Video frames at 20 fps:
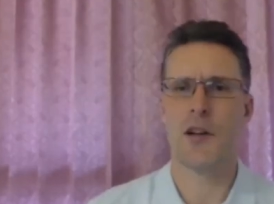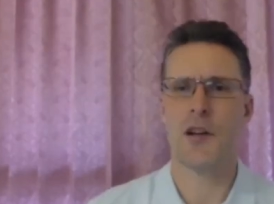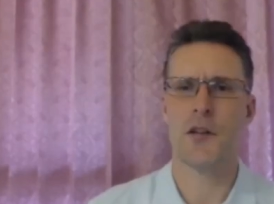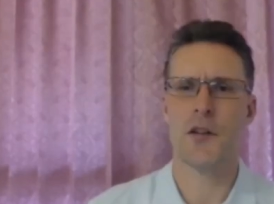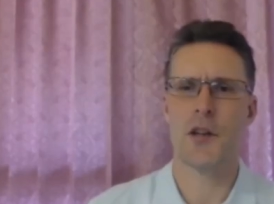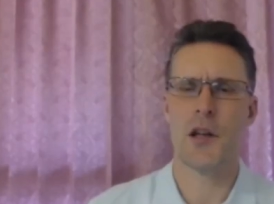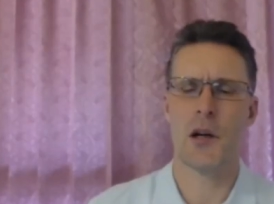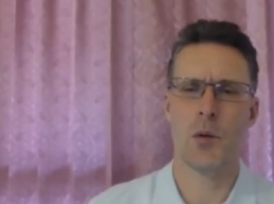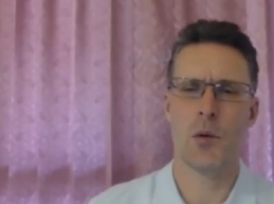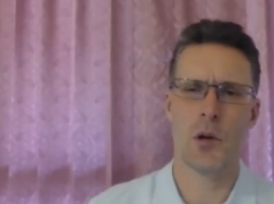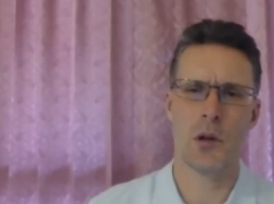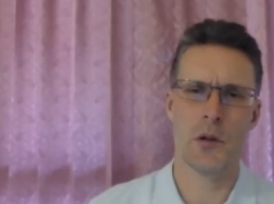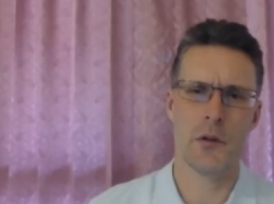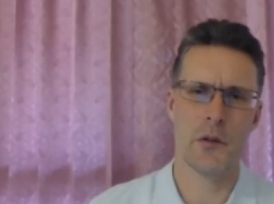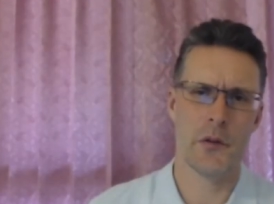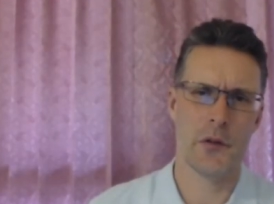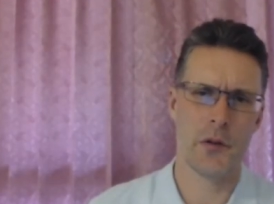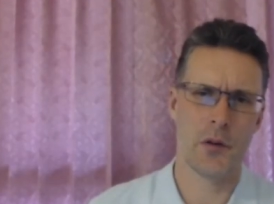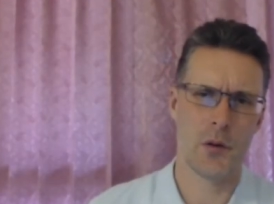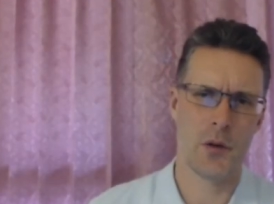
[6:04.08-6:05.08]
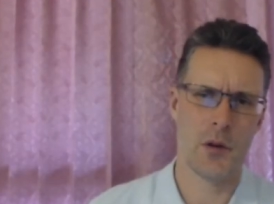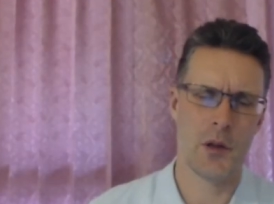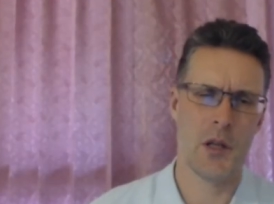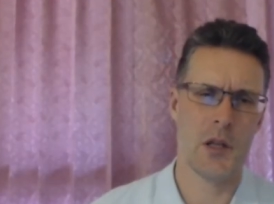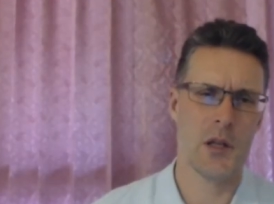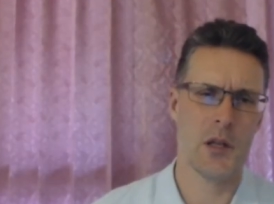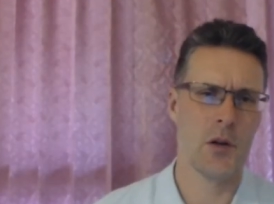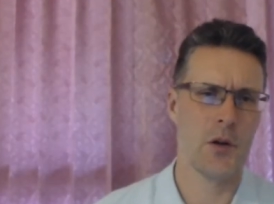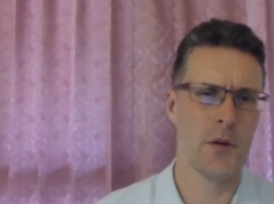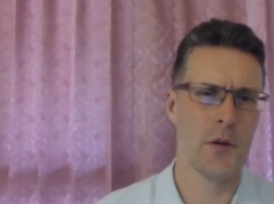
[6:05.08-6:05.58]
go on to the
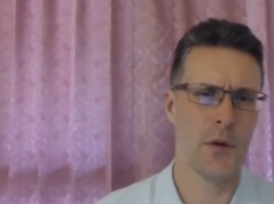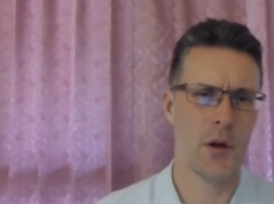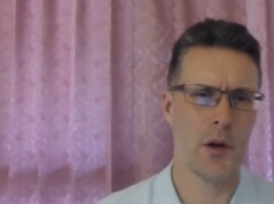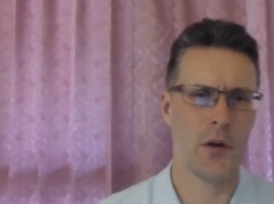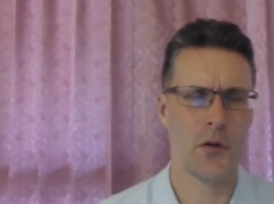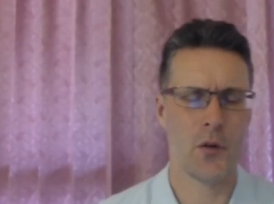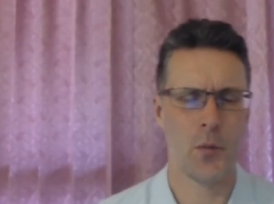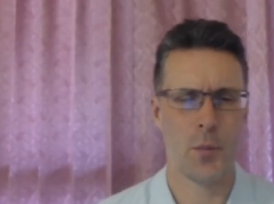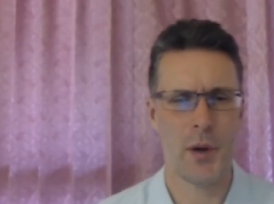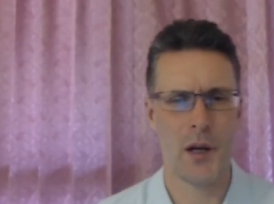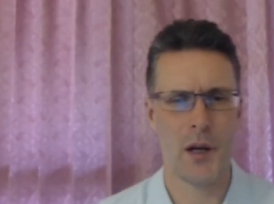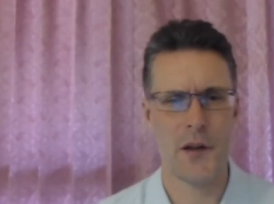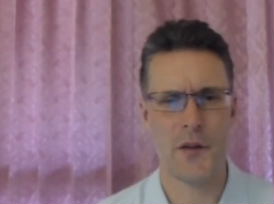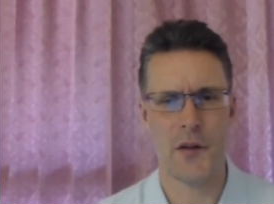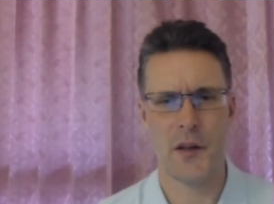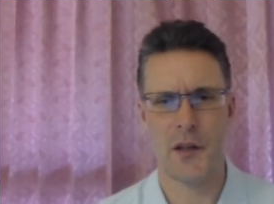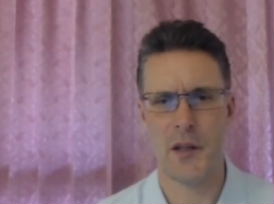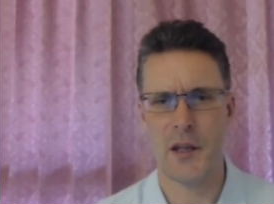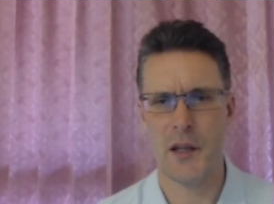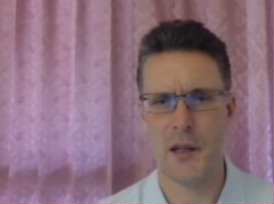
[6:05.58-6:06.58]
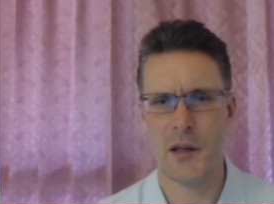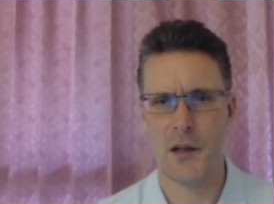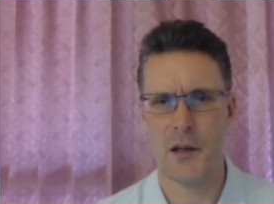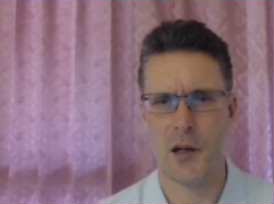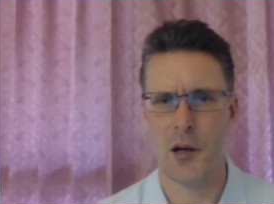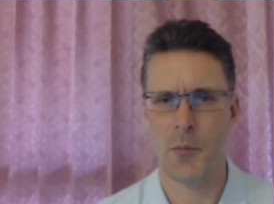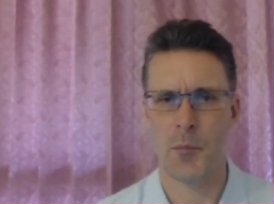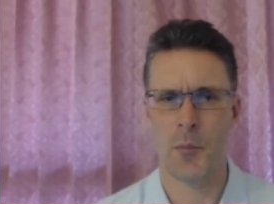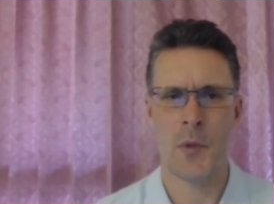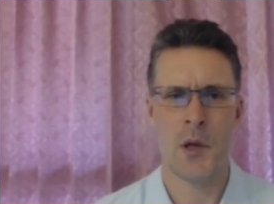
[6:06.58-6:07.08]
universal basic
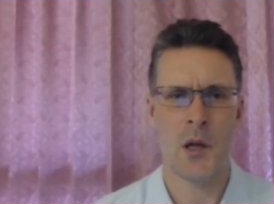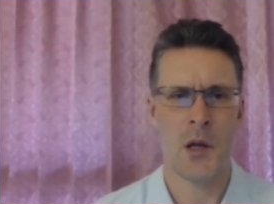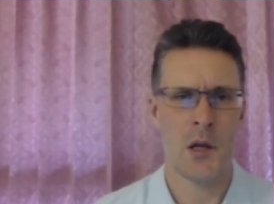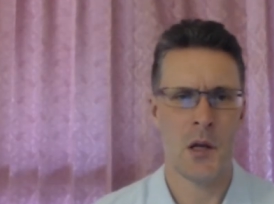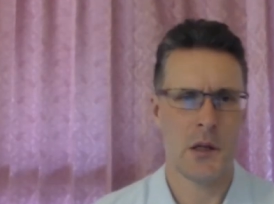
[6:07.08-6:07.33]
income.